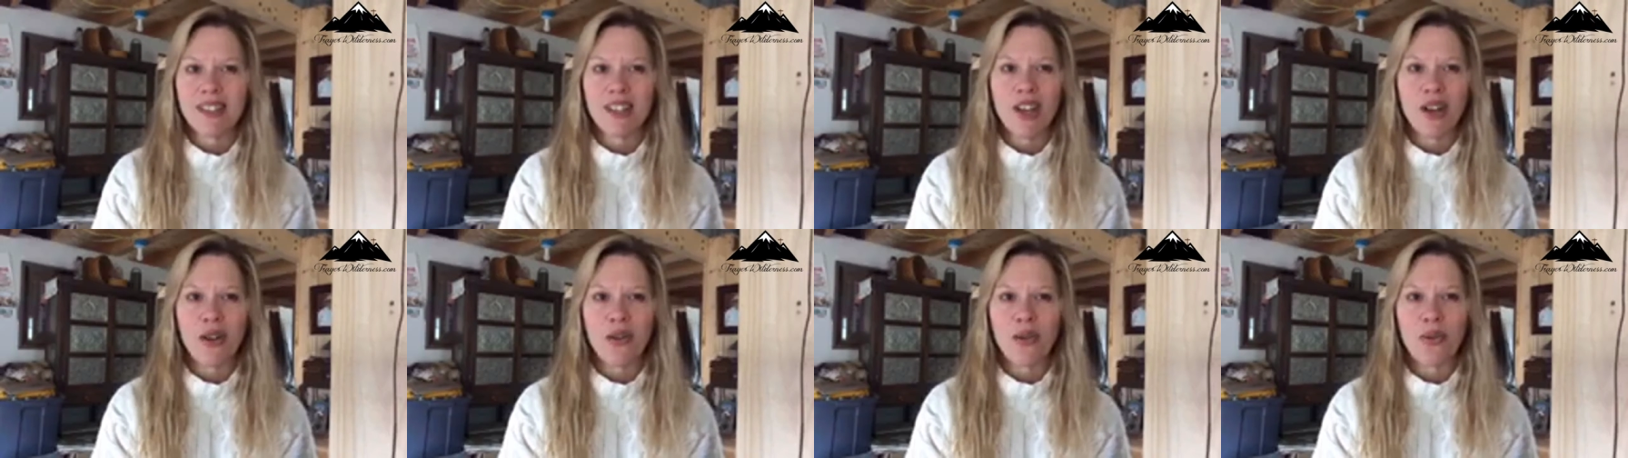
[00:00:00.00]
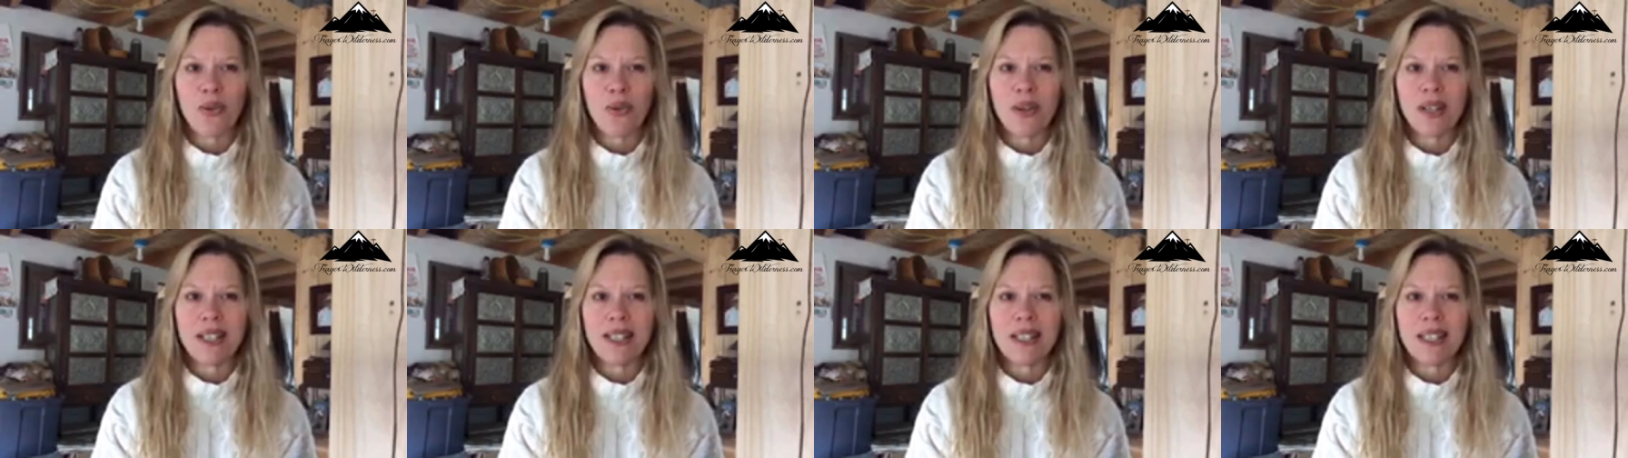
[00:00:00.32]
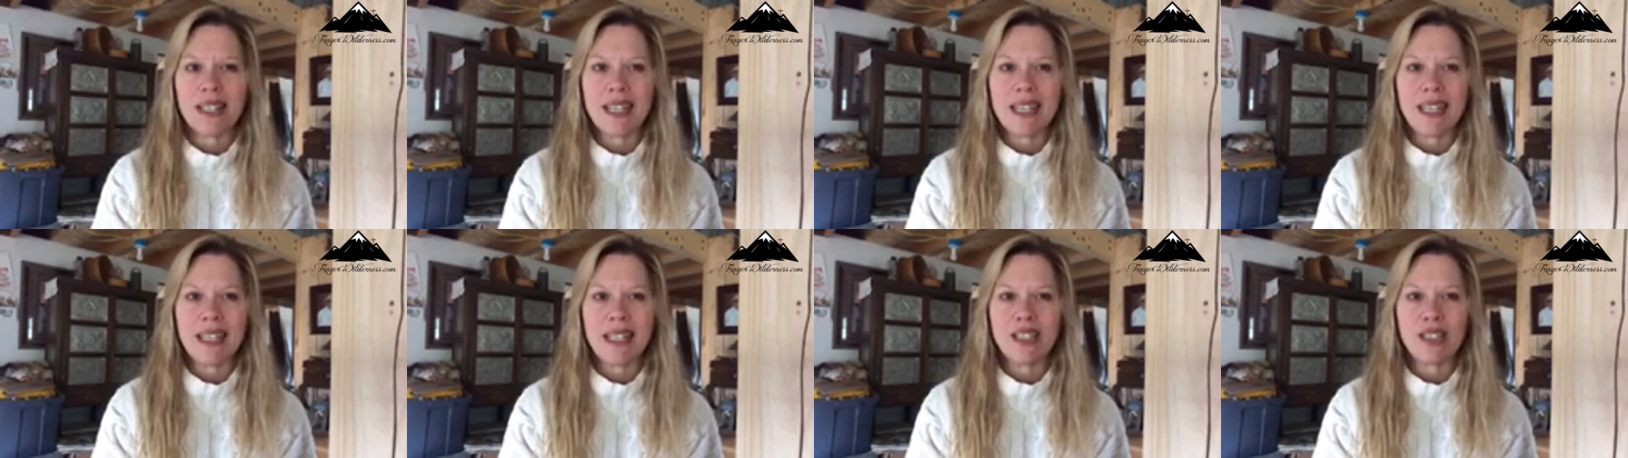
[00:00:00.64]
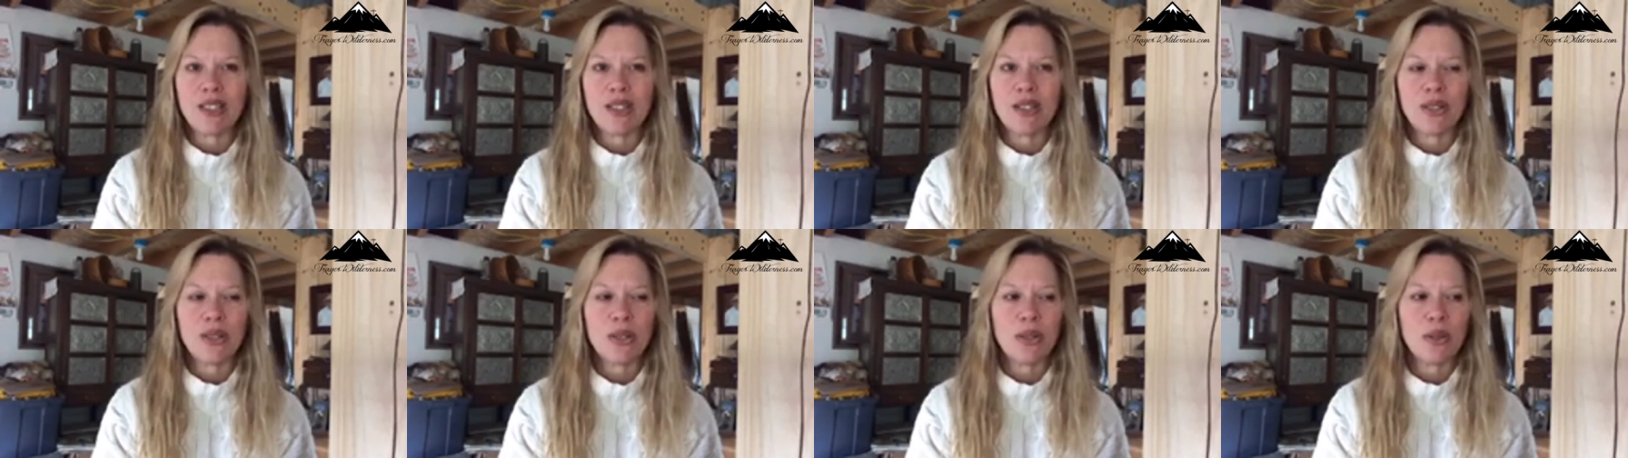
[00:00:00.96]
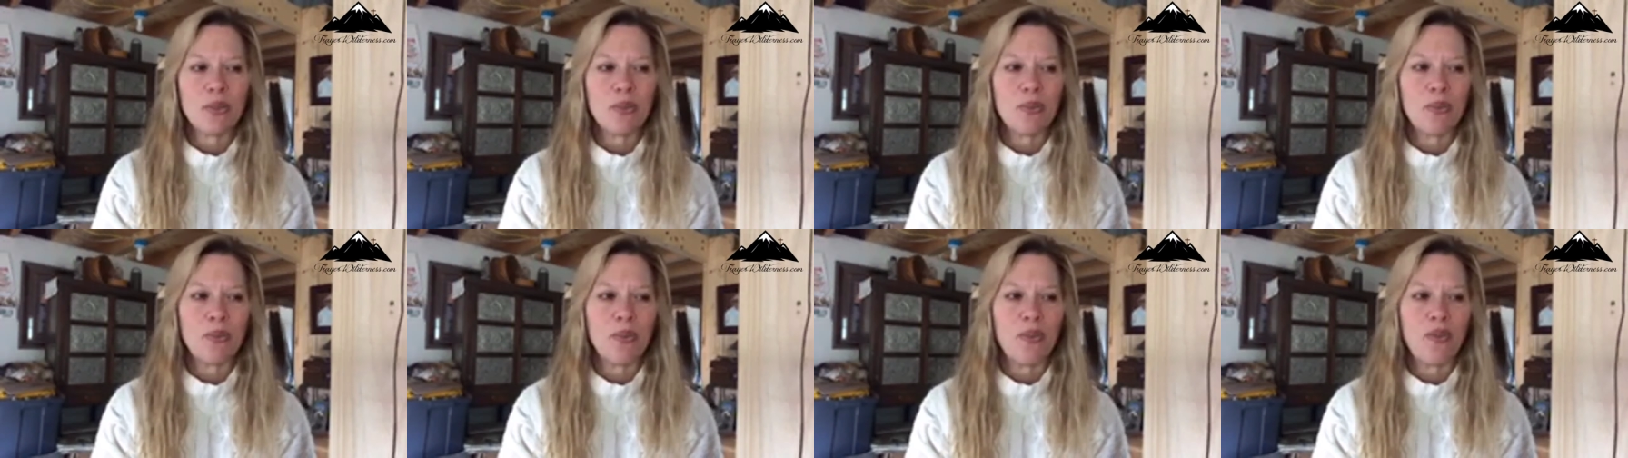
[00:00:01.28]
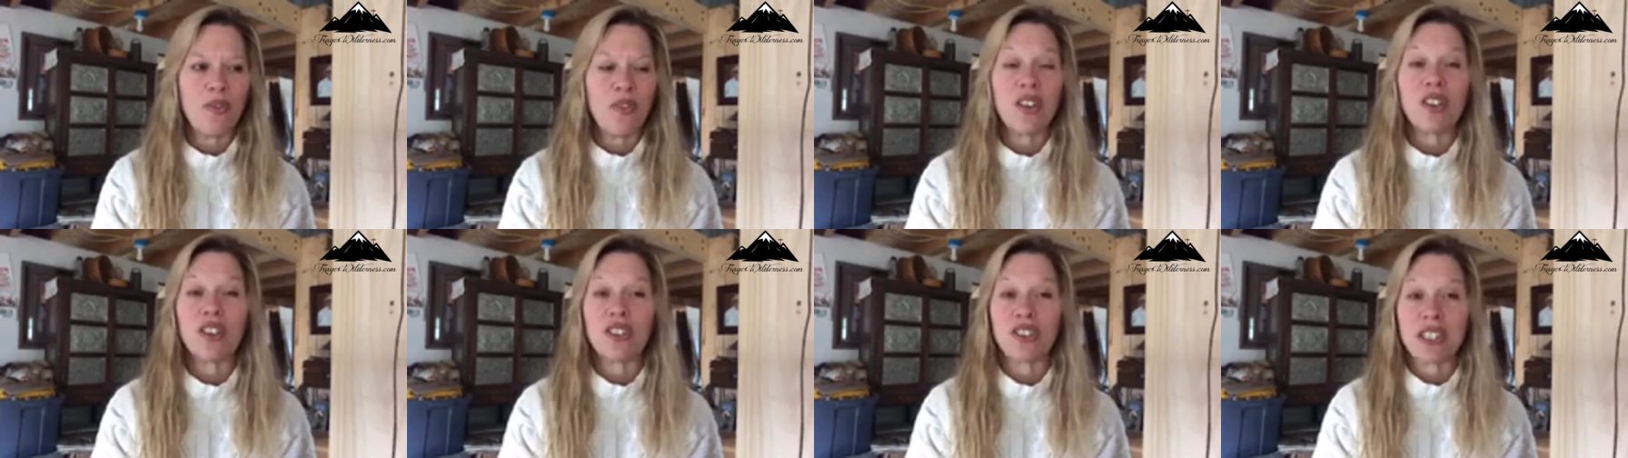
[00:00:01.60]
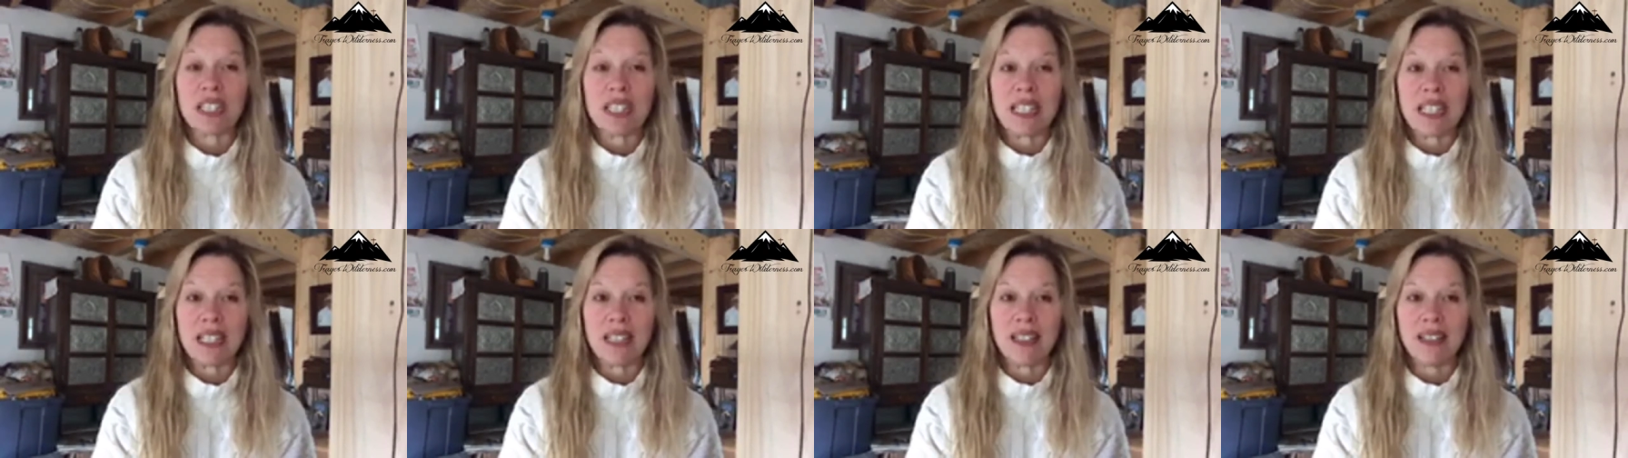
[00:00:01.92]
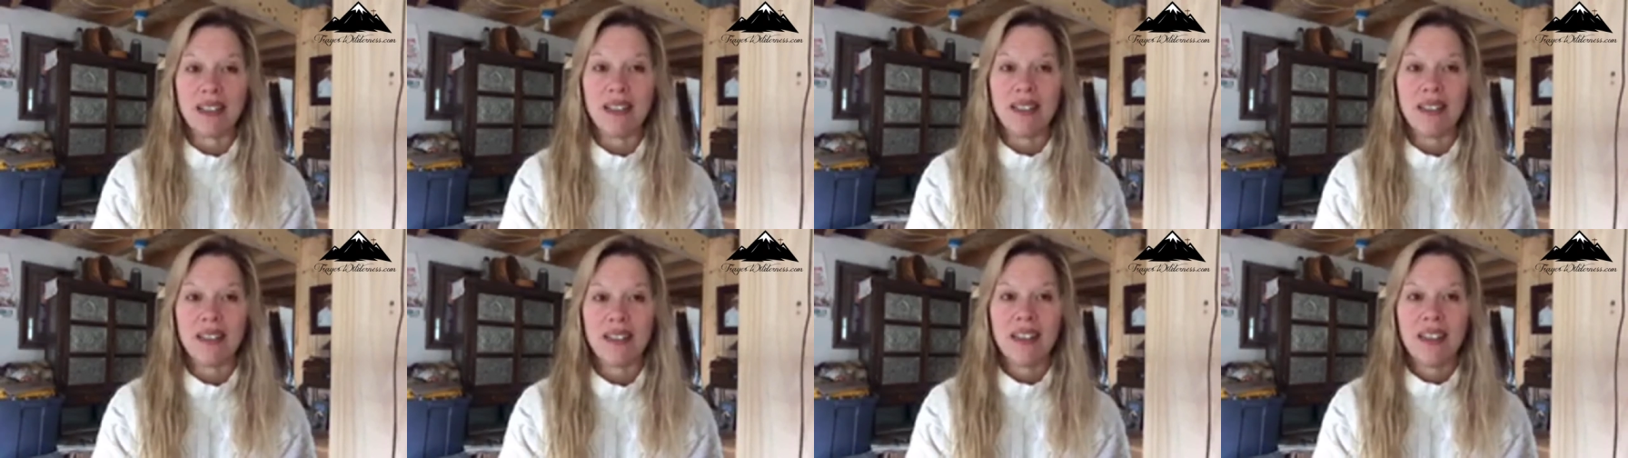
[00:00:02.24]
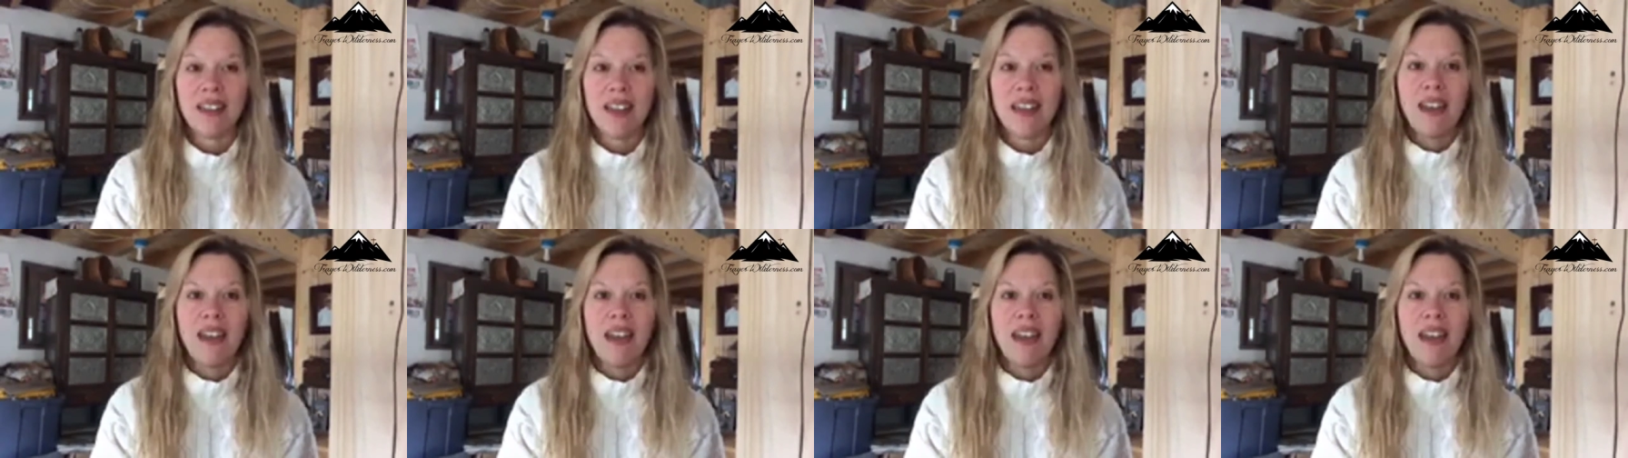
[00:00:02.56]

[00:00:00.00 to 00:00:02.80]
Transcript: You know, we need to feel needed